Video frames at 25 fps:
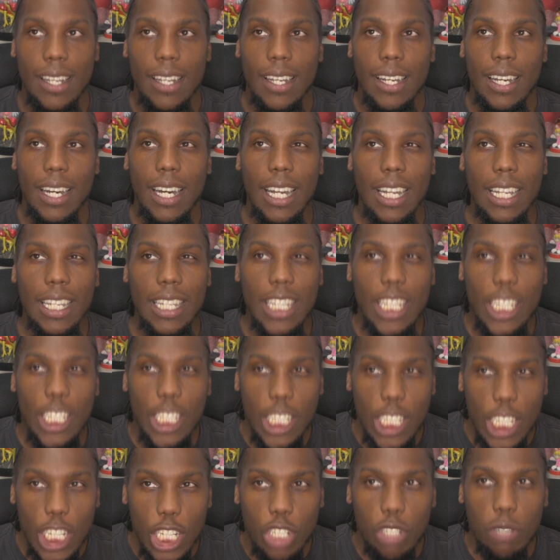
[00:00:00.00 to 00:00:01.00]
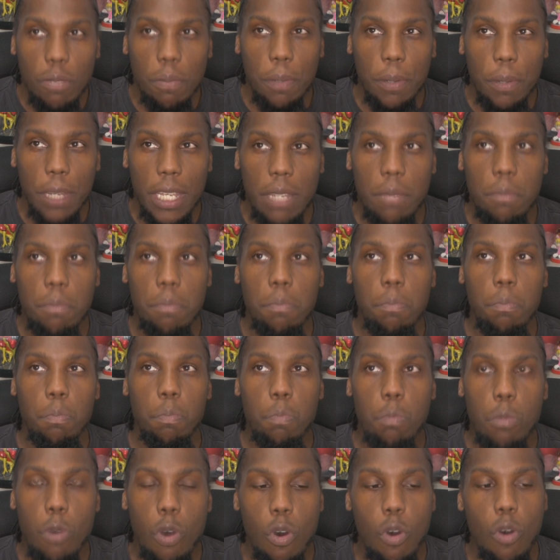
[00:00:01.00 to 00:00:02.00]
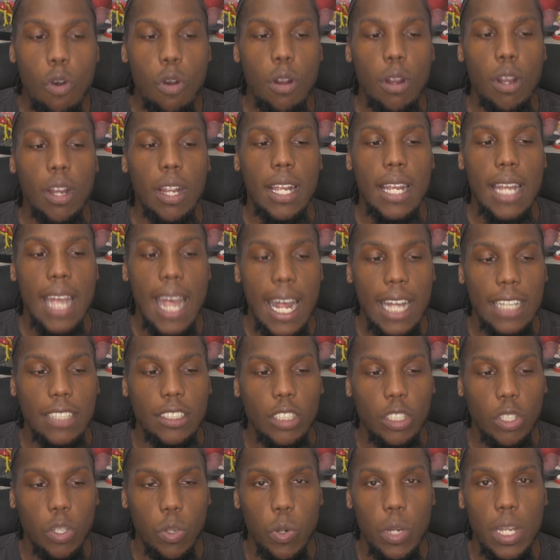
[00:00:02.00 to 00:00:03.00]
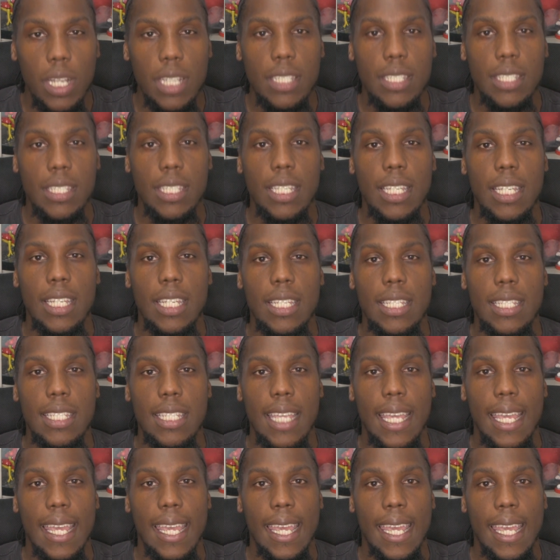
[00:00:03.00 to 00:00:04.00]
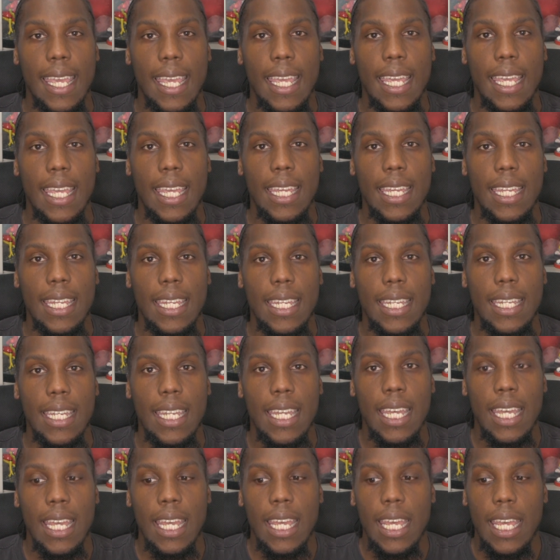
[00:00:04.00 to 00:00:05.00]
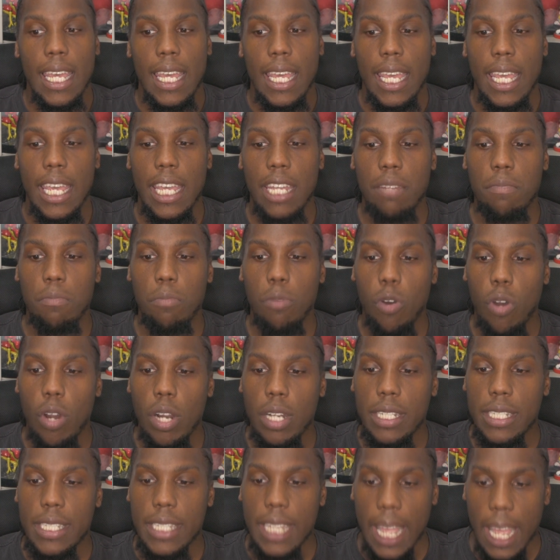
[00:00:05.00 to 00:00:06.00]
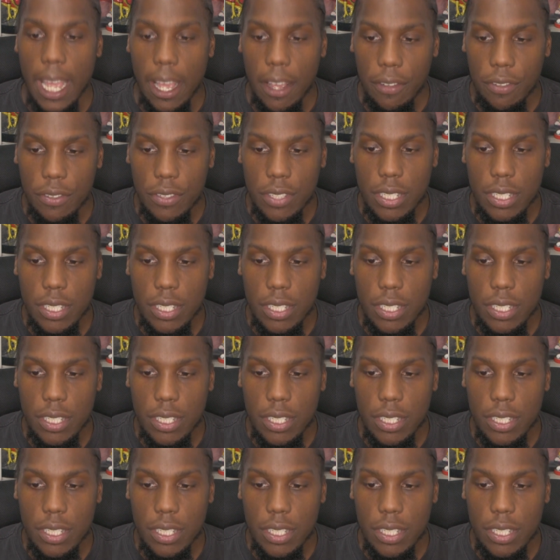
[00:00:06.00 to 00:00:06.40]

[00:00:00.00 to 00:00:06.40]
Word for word: a little bit more consequences and and more deaths,